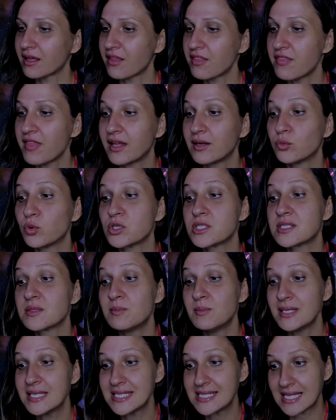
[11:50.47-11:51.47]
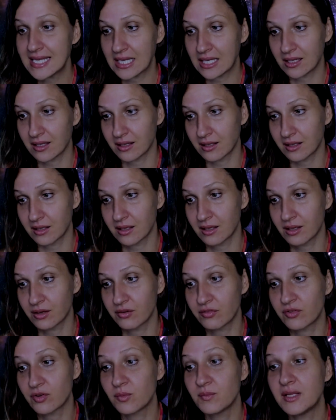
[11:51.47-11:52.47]
that was missing
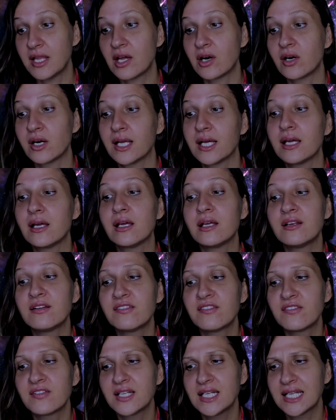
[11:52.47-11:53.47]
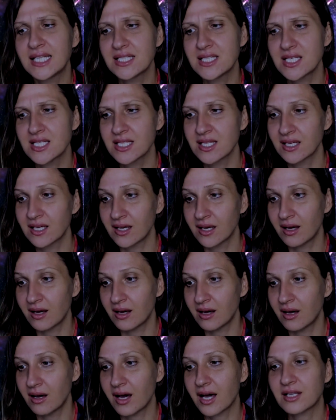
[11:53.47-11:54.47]
from their infinite,
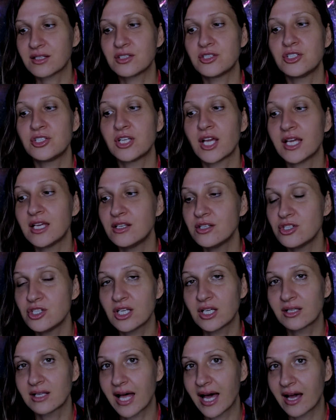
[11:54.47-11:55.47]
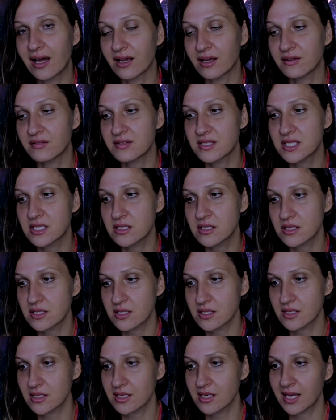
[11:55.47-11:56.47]
unchanging lives.
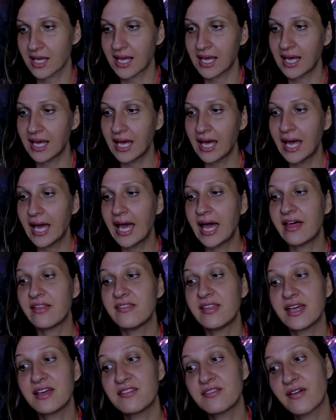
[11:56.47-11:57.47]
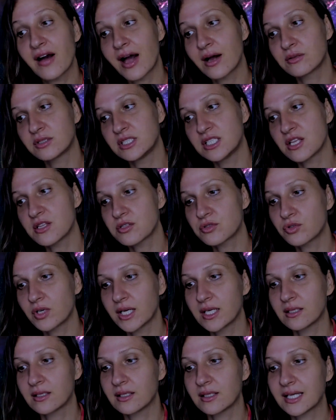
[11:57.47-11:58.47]
And they found the
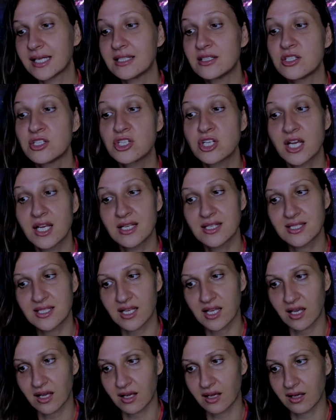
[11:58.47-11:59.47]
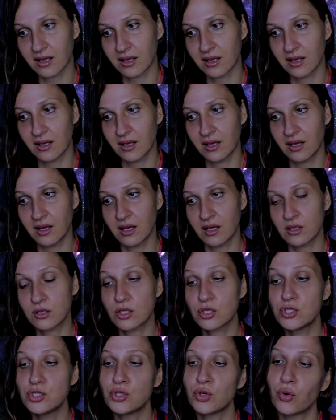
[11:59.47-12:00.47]
thrill in chasing, the
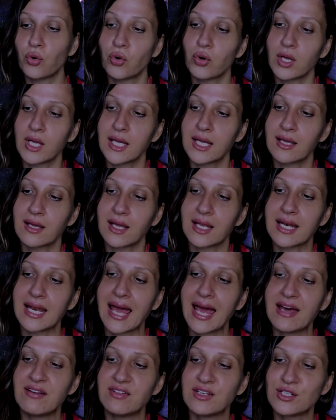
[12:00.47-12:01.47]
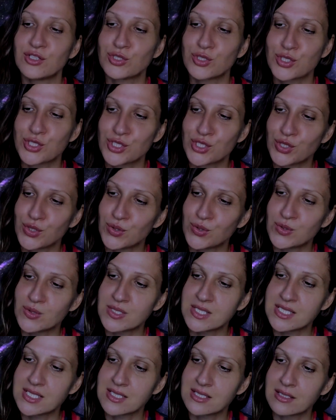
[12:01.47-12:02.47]
joy in having to
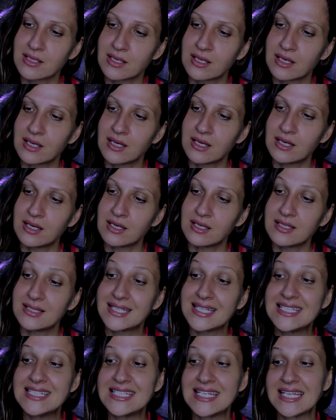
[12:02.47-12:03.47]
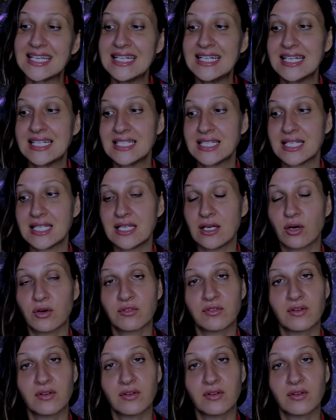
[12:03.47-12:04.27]
choose, the dignity of